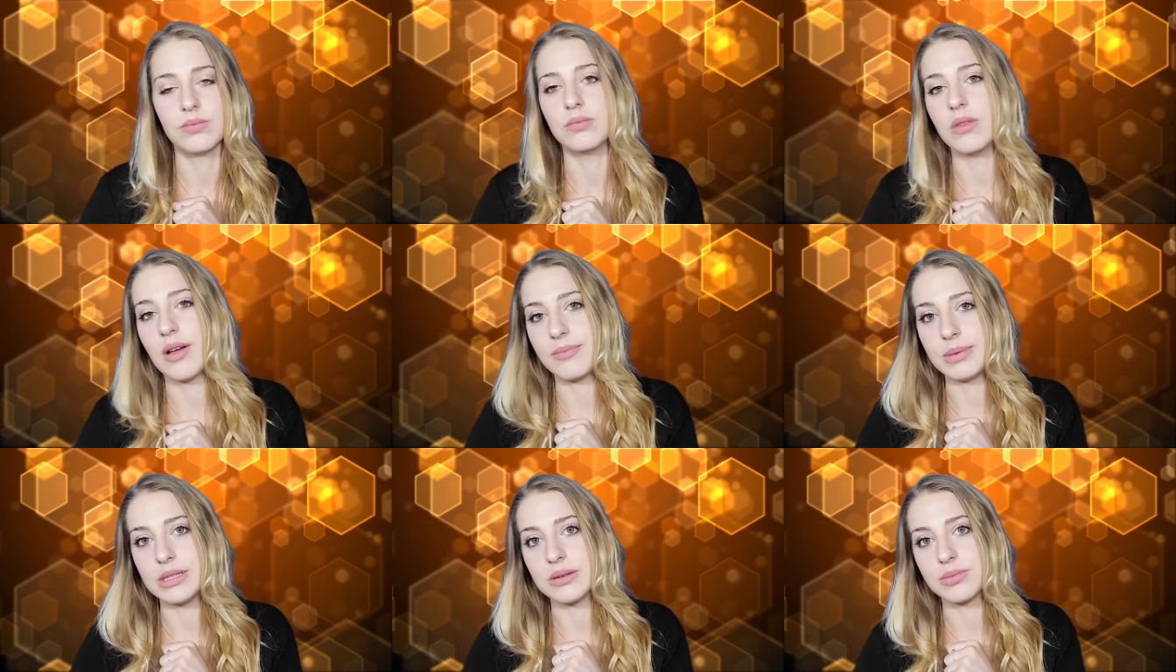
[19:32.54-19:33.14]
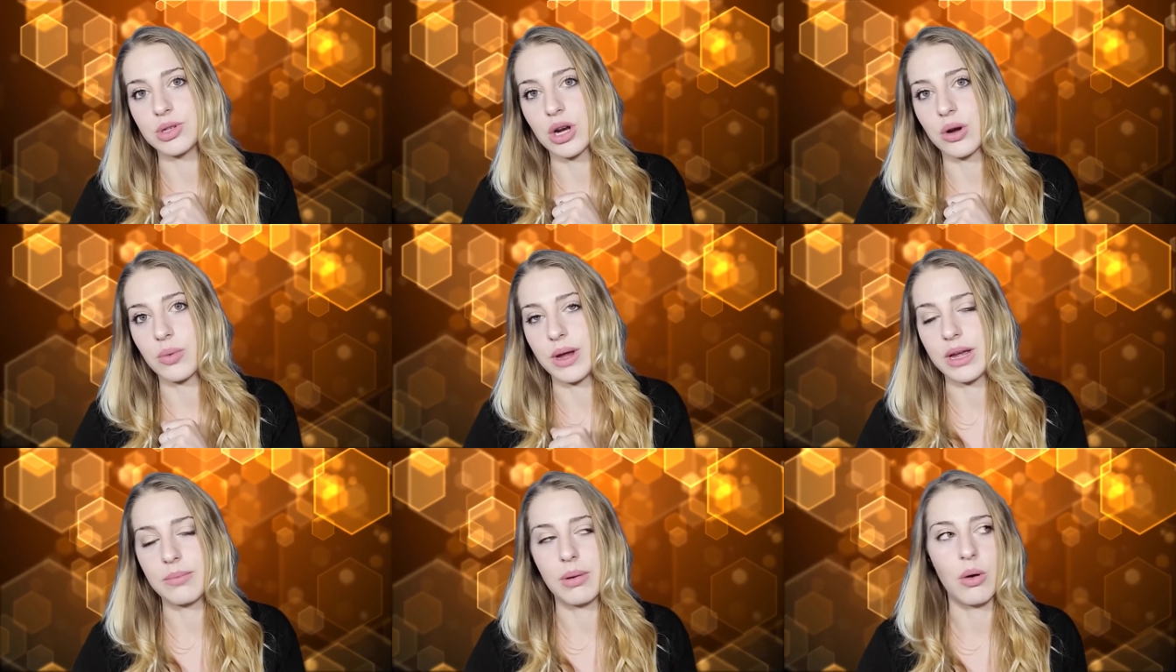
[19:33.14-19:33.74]
love me some Shark
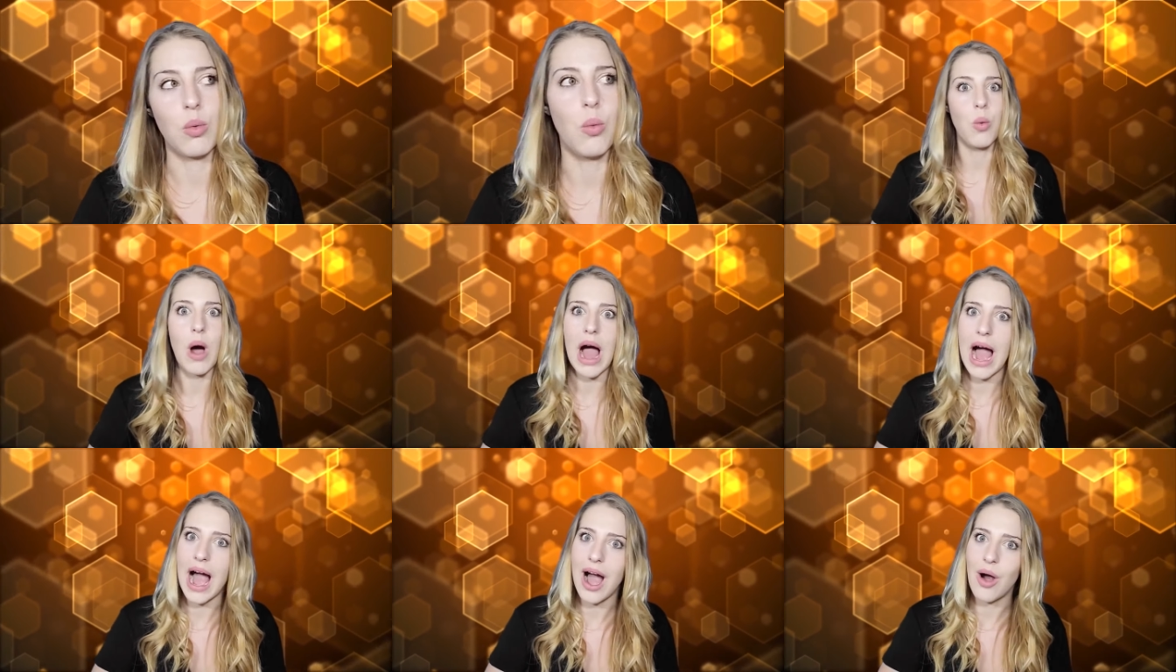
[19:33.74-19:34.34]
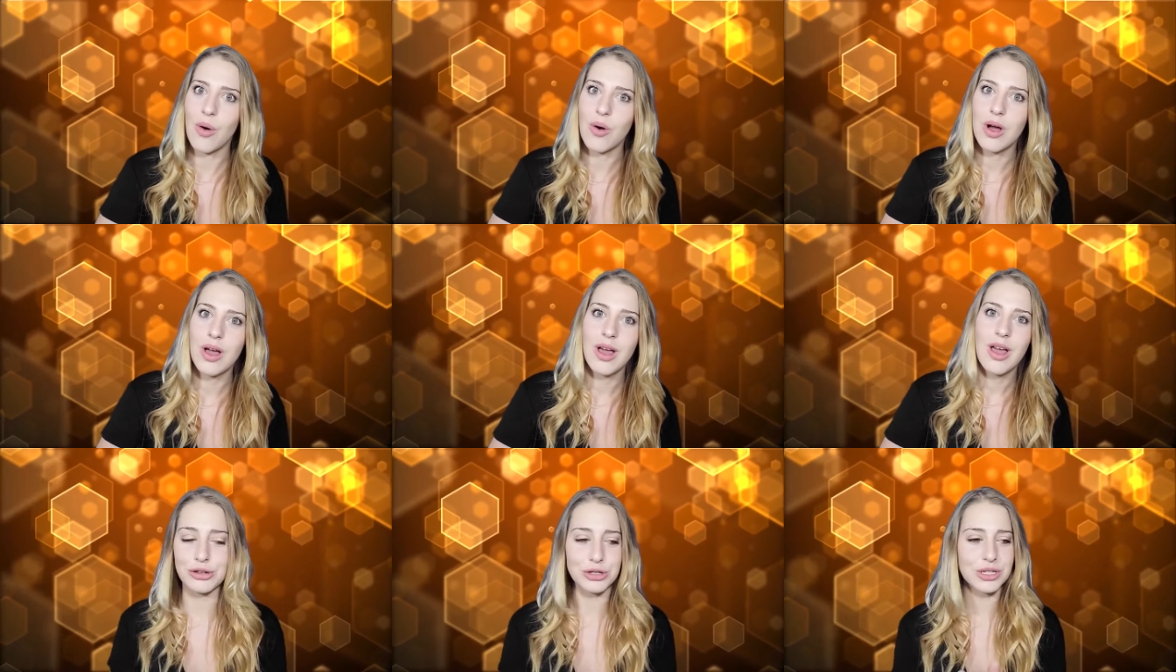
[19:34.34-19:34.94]
Week, but wow.
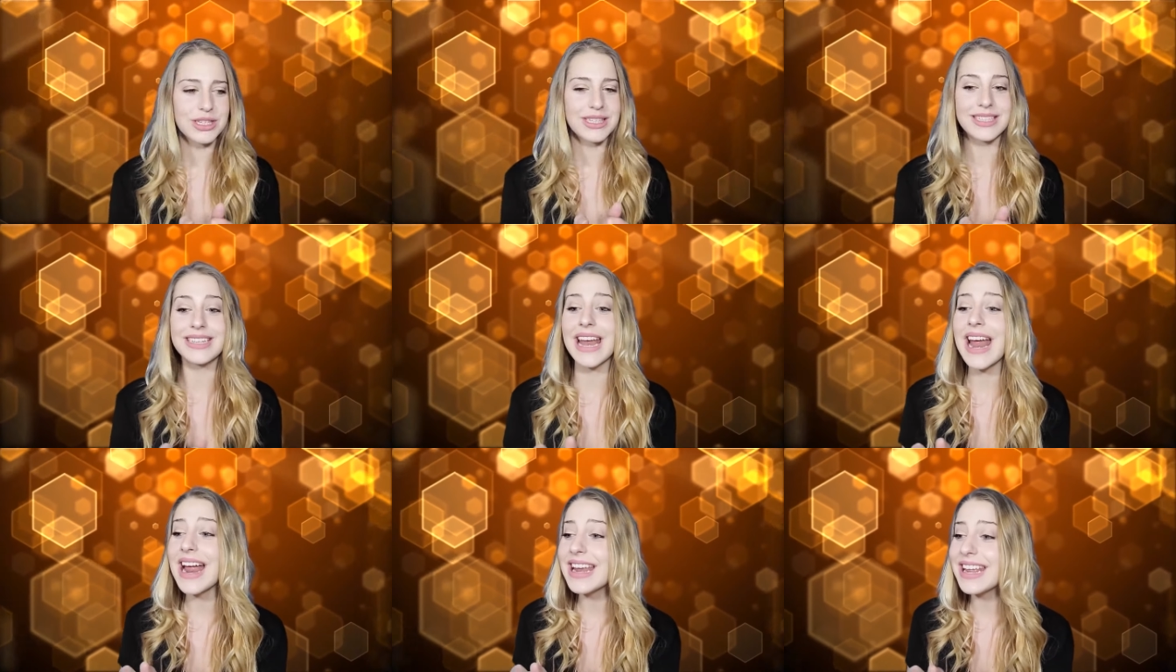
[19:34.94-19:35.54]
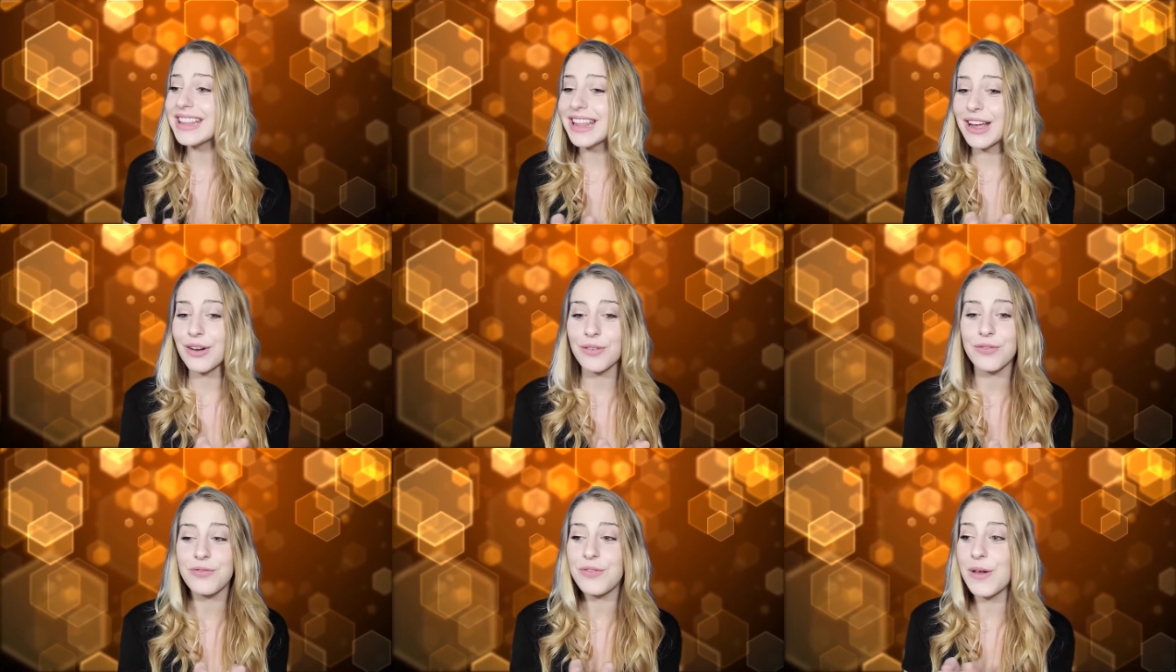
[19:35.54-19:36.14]
They're standing
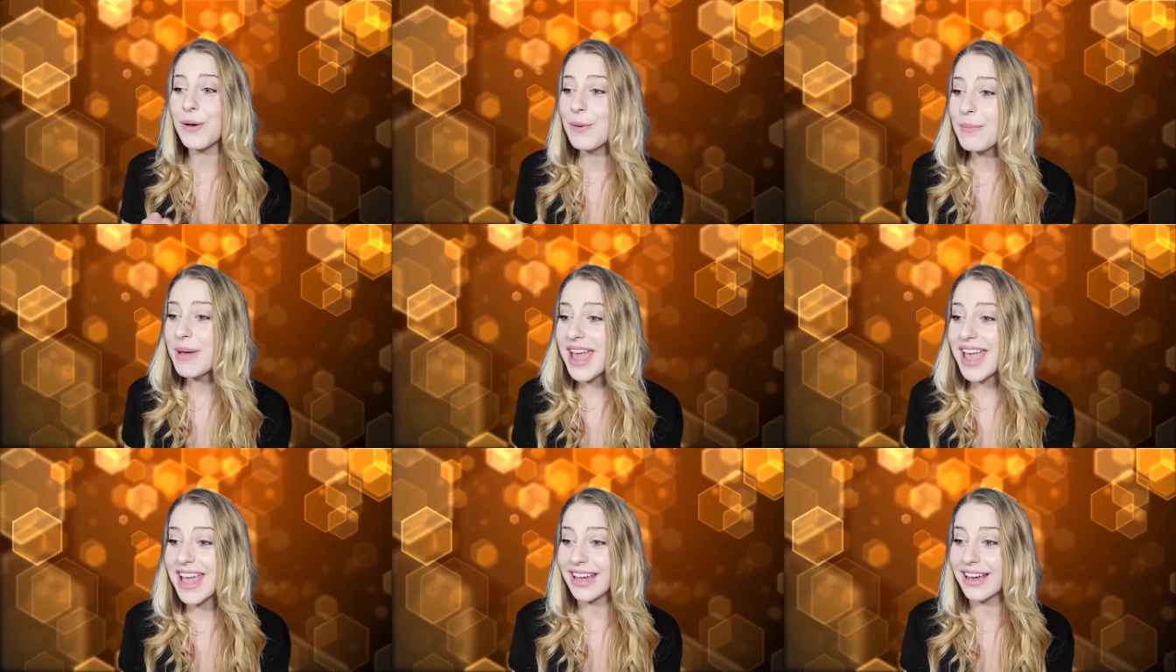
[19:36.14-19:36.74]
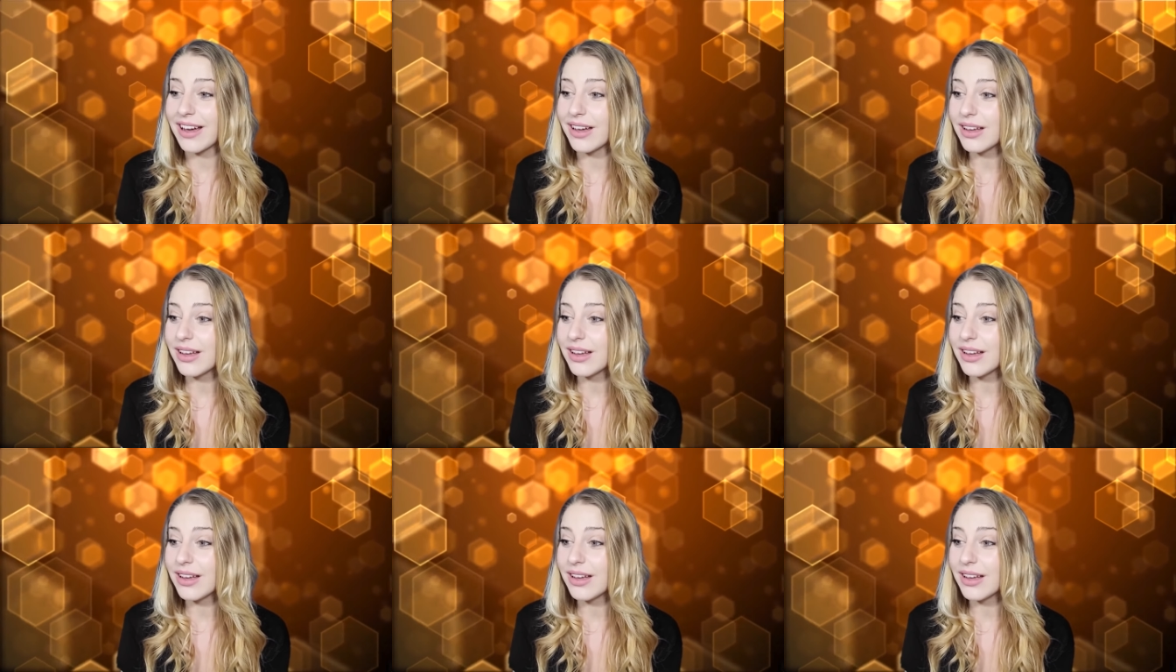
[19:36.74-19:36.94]
there filming!